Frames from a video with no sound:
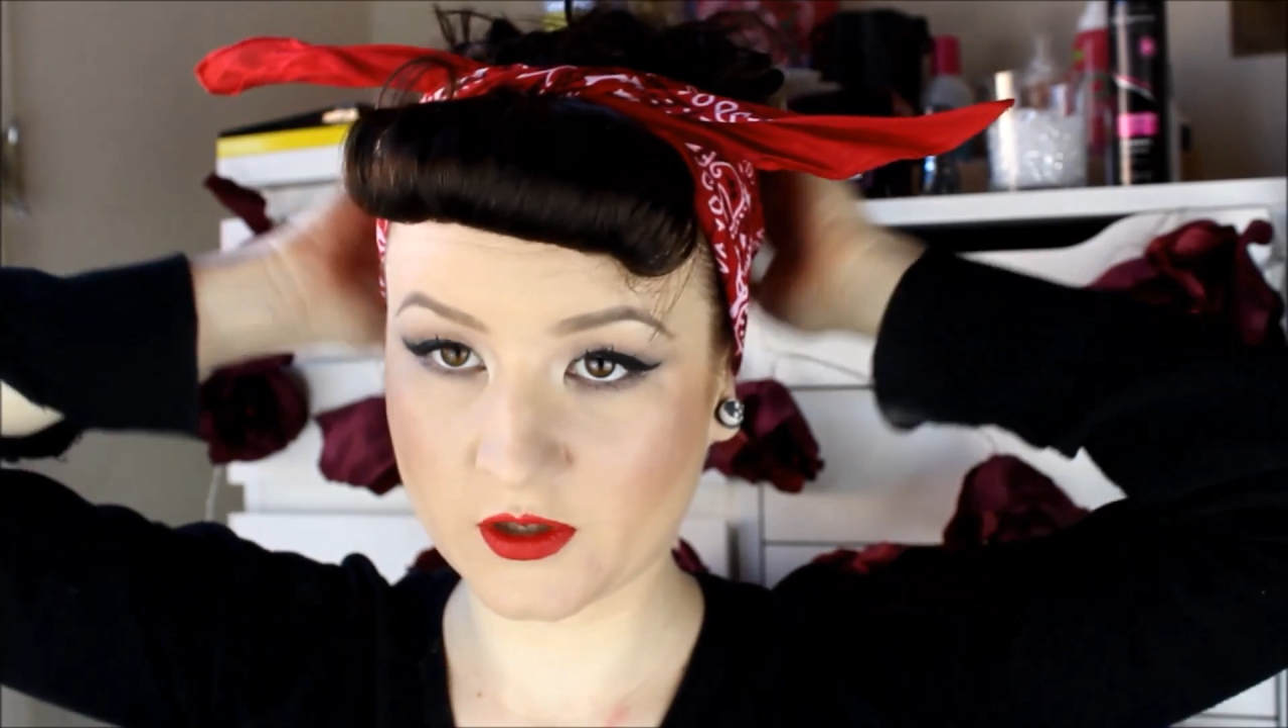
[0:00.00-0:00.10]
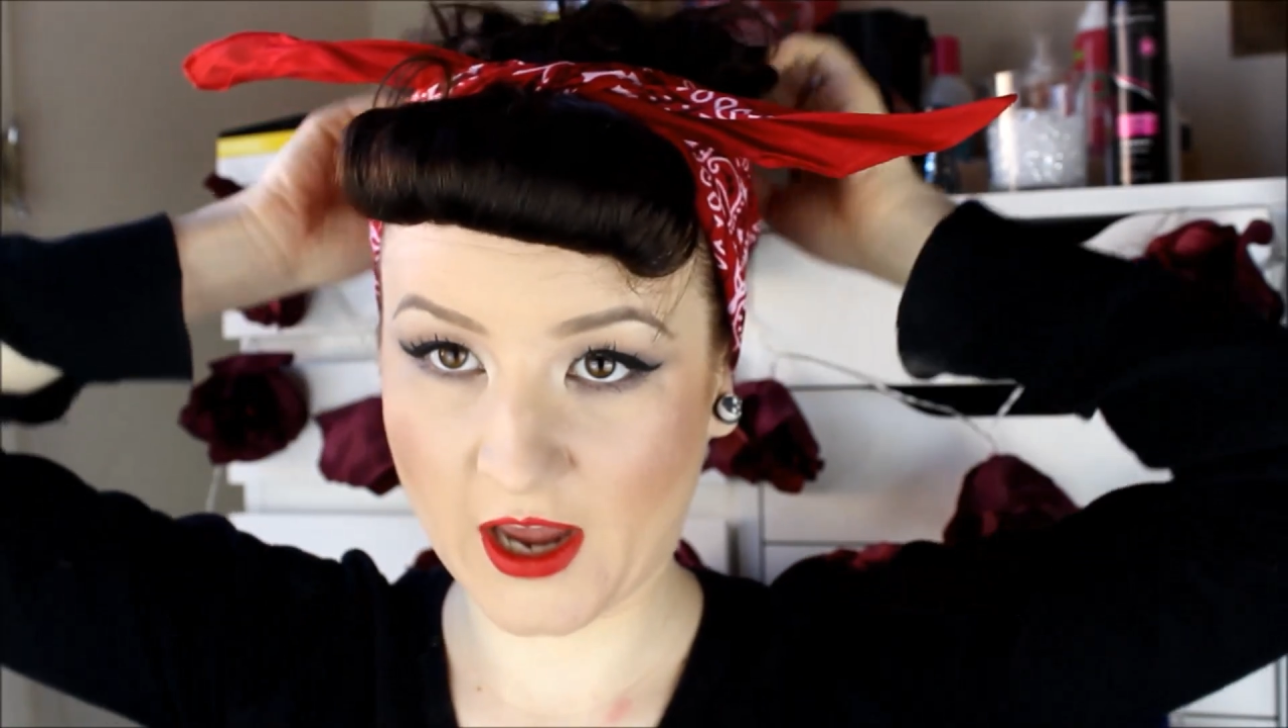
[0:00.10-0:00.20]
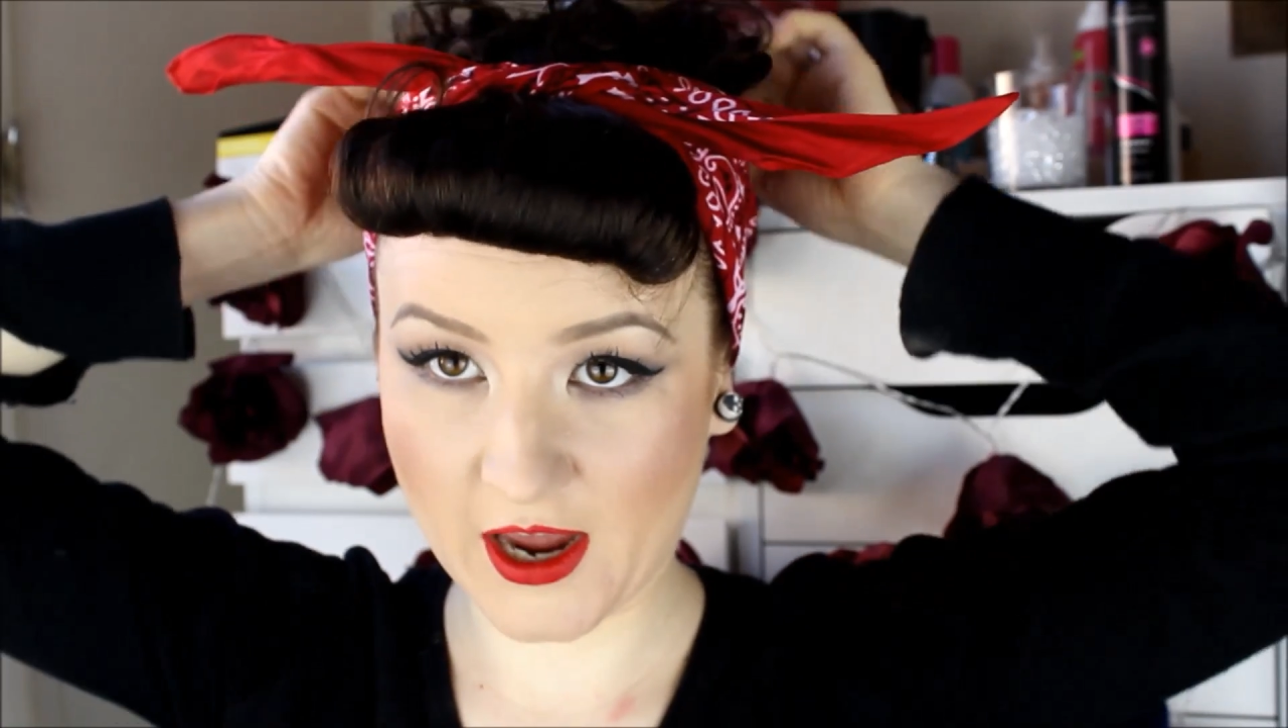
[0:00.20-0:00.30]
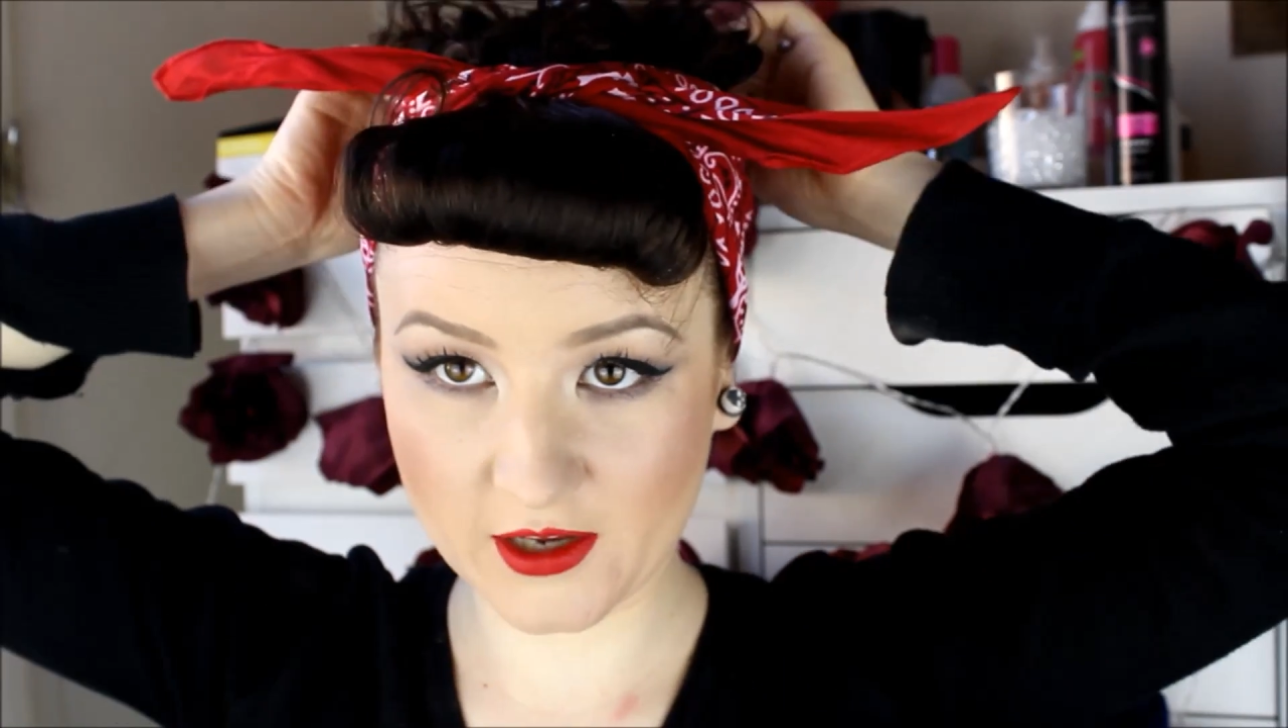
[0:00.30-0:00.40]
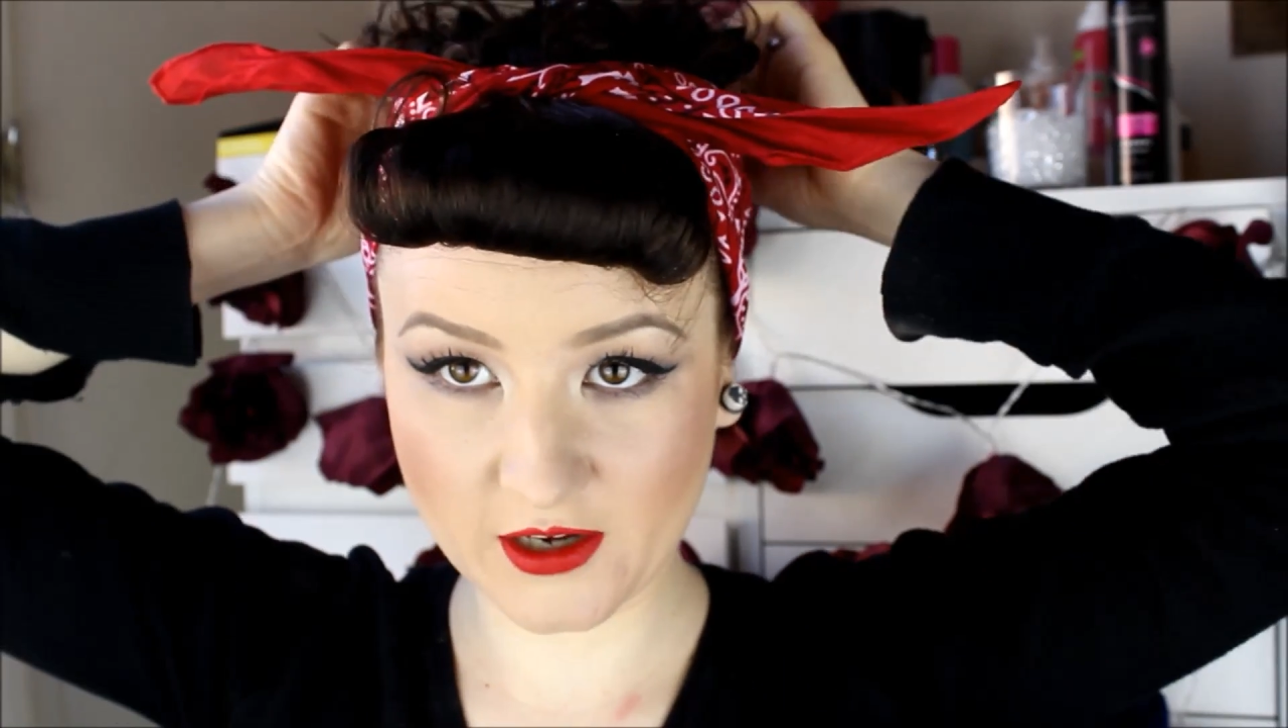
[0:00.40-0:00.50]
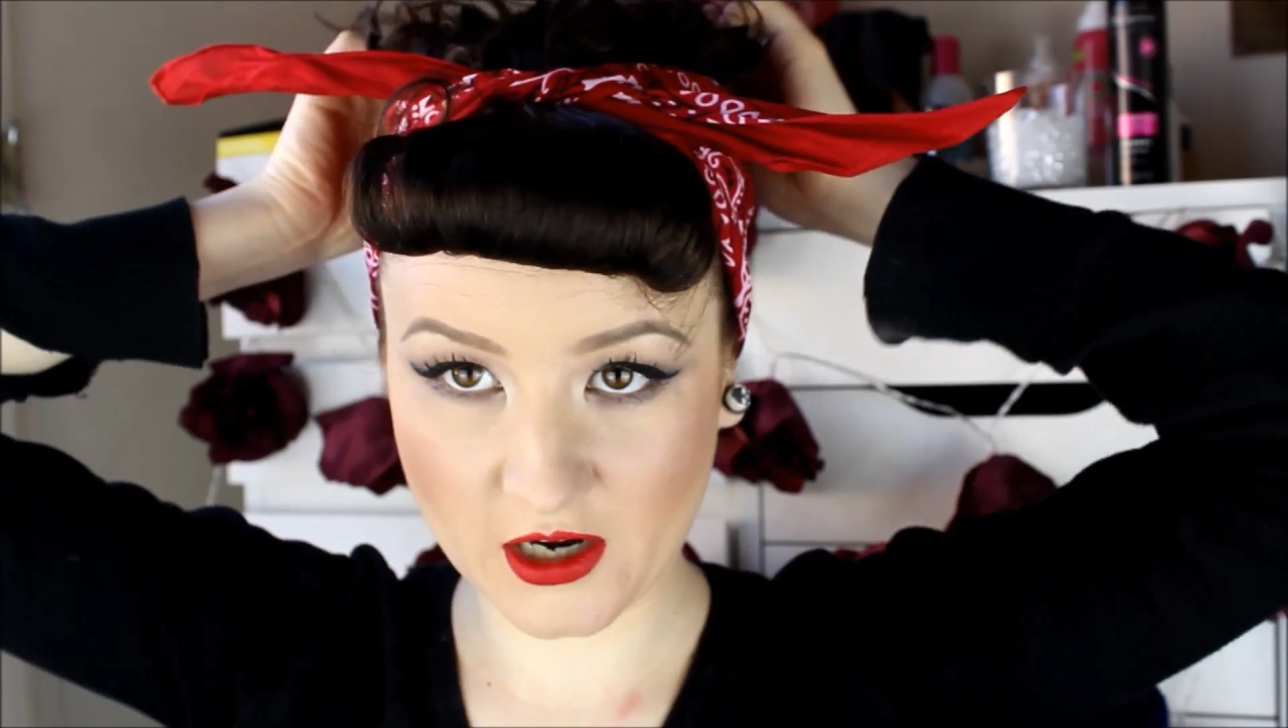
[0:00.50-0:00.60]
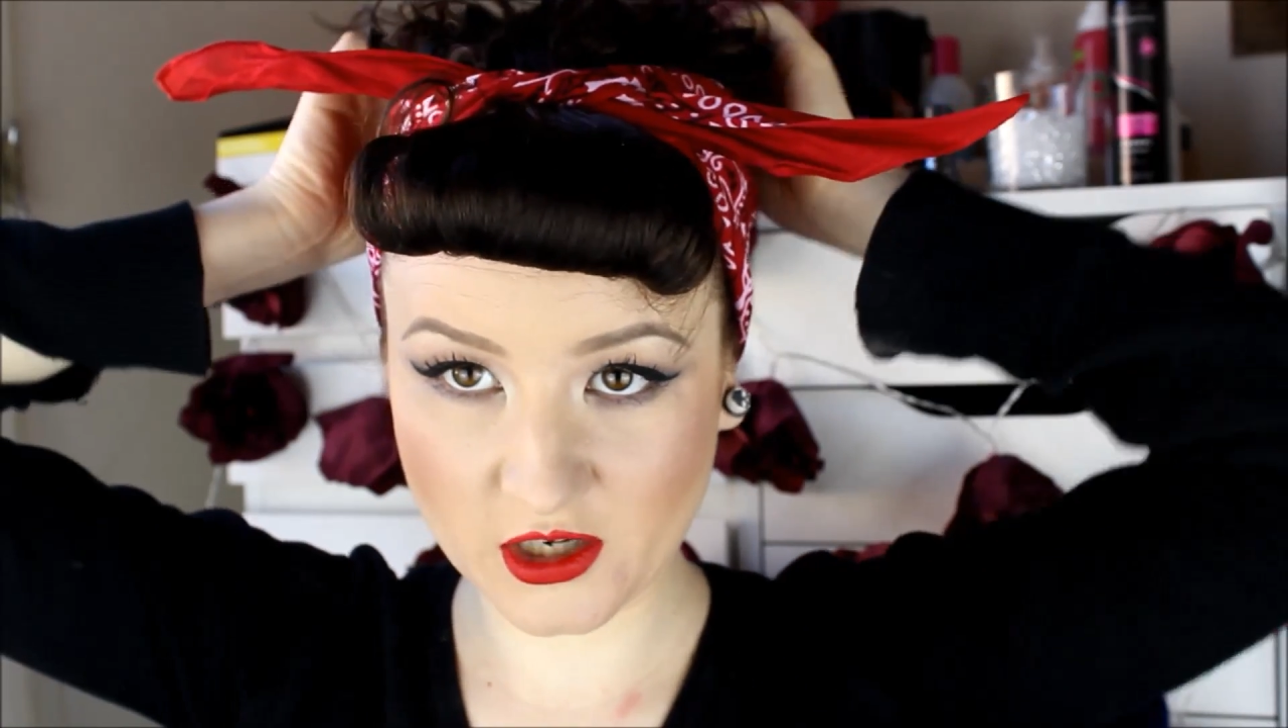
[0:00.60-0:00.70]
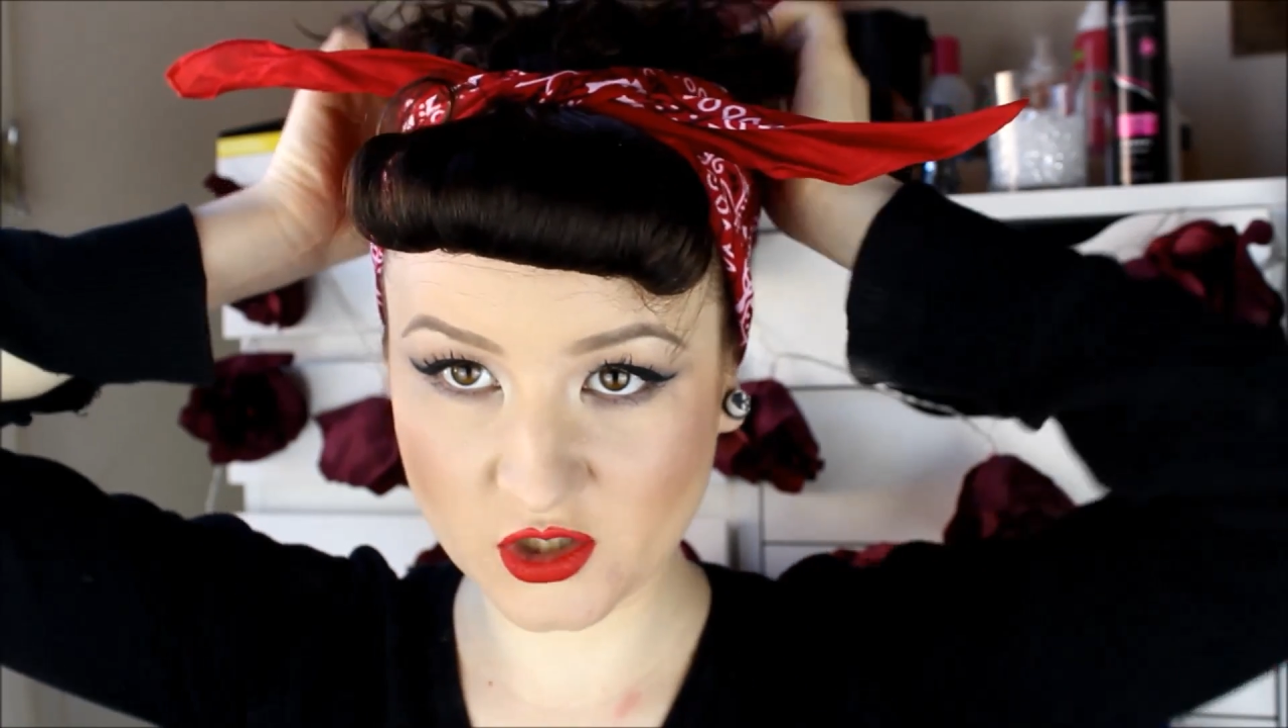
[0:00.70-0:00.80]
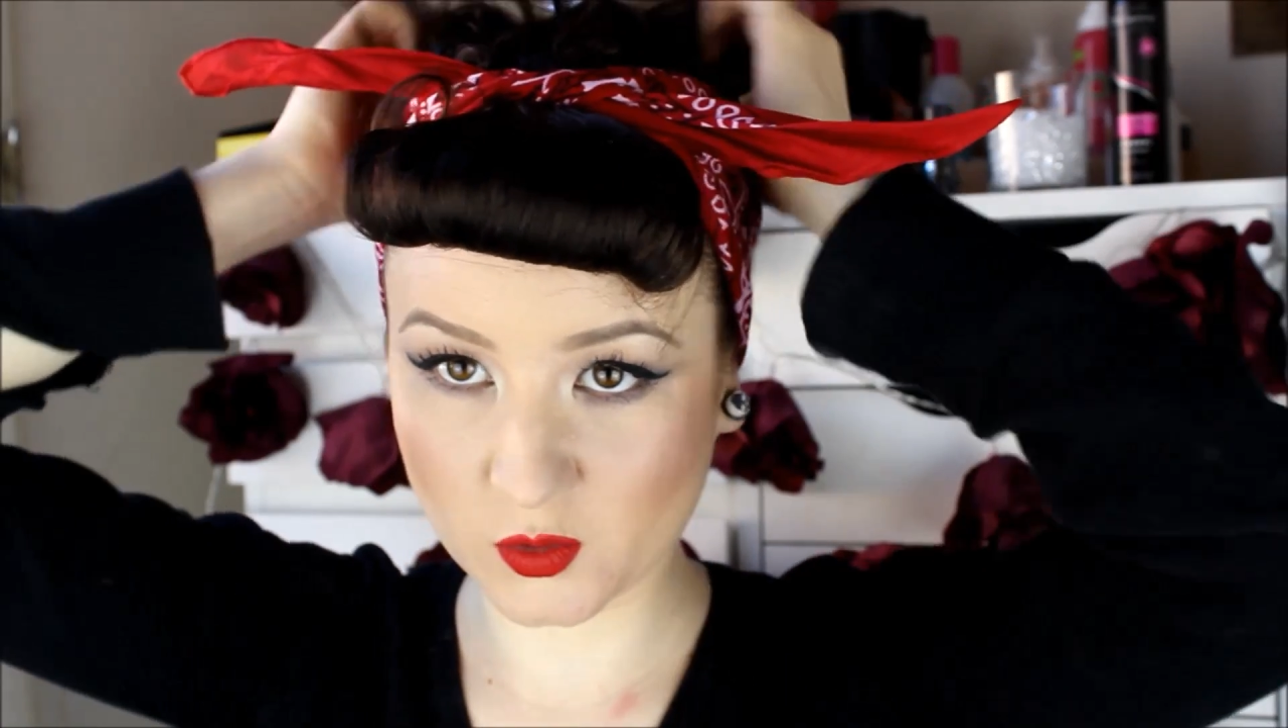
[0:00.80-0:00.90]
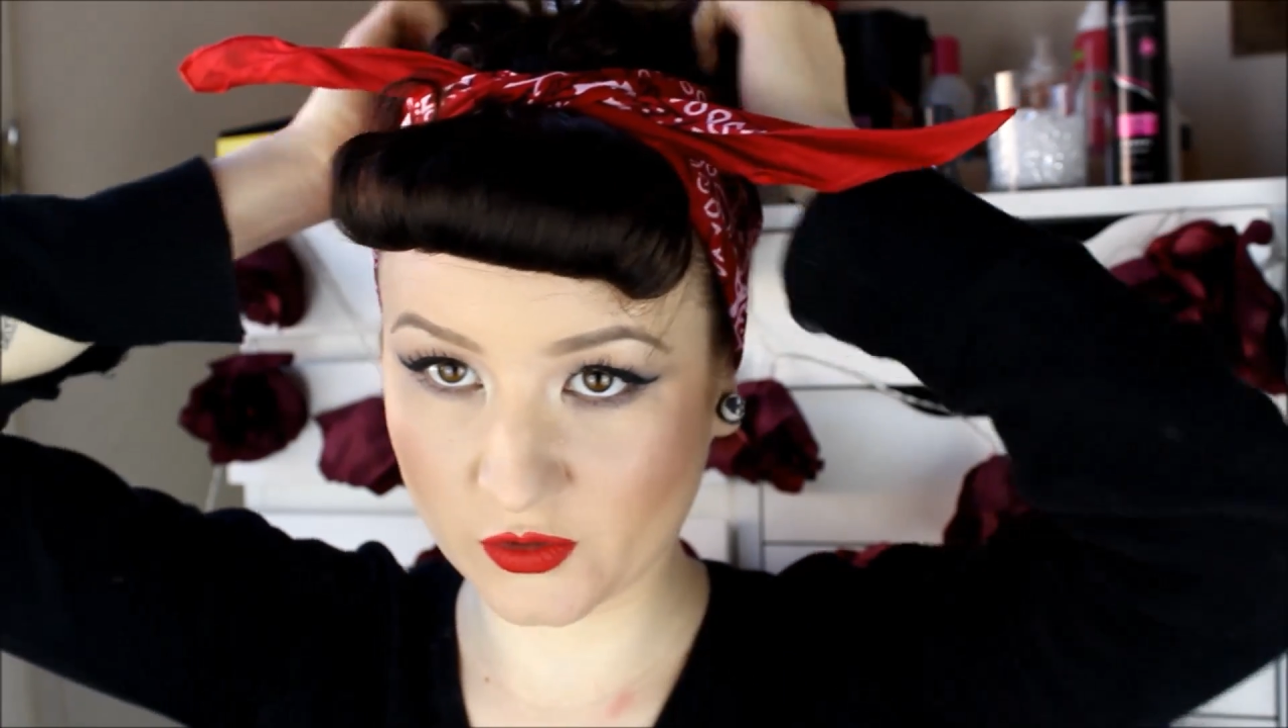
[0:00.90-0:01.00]
Okay, and now
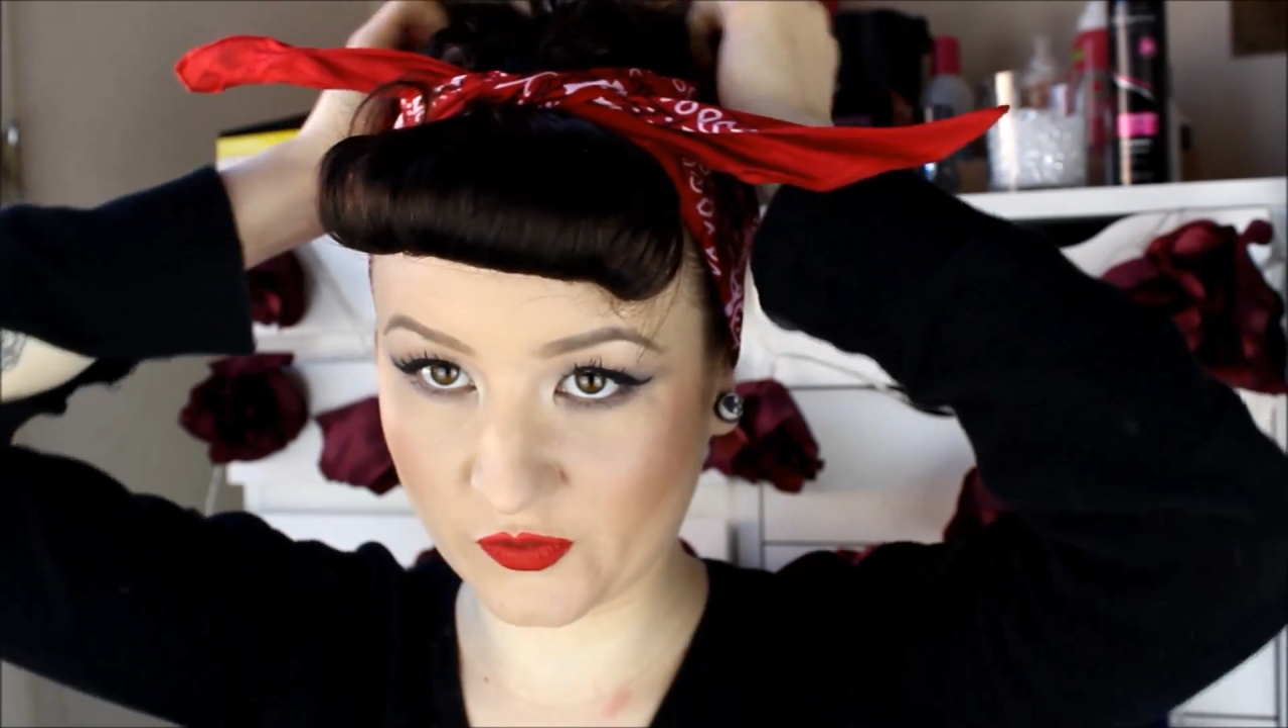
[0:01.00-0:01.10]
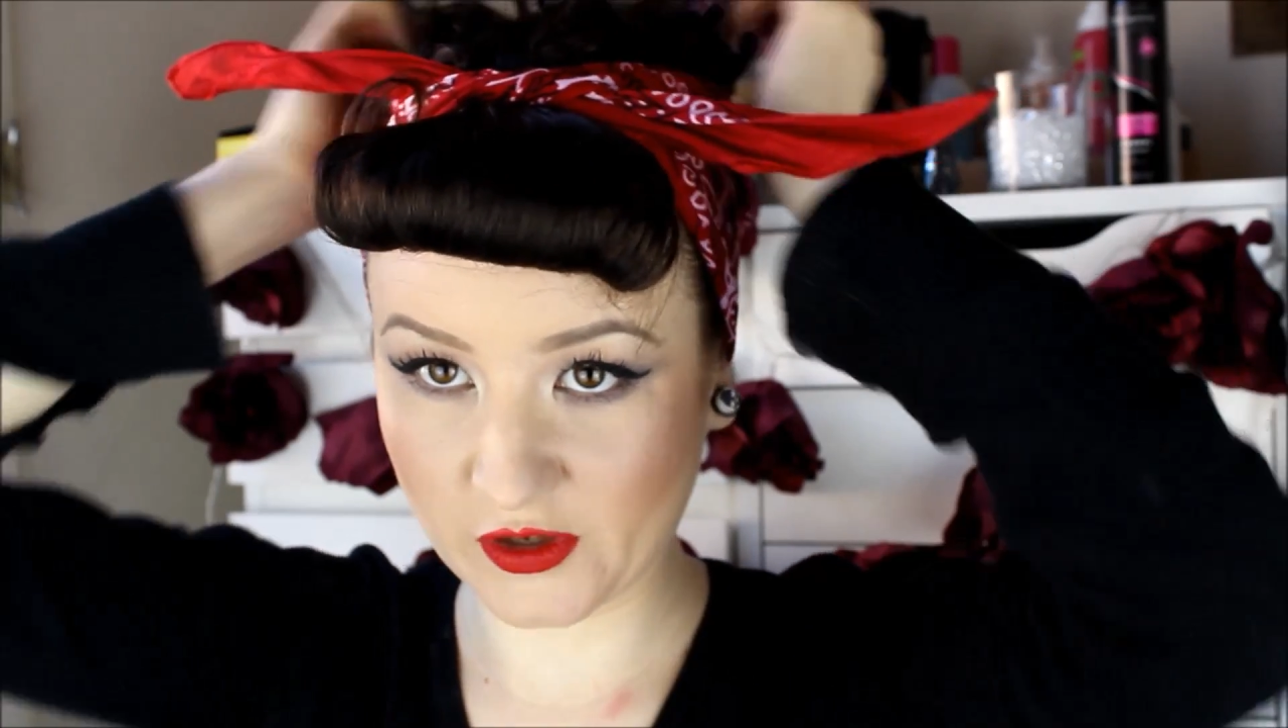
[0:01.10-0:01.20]
you just want to